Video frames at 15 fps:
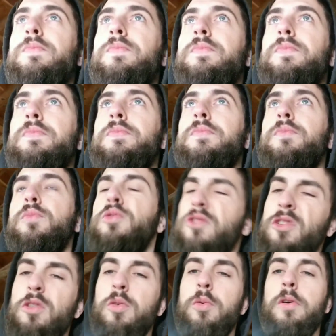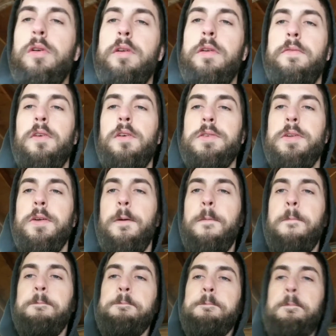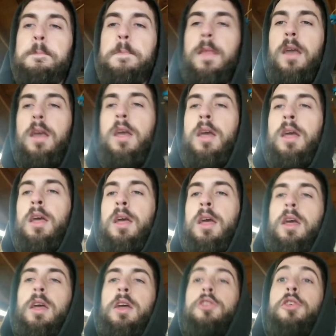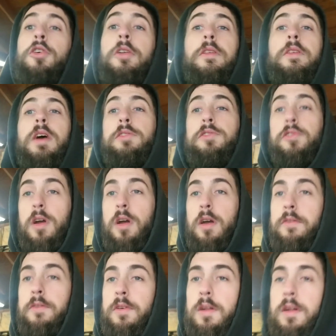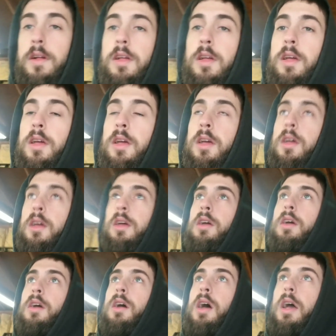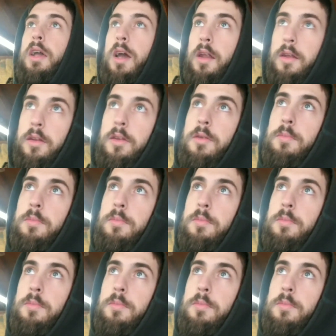Was a little worried at first. During the test drive, I got it into boost,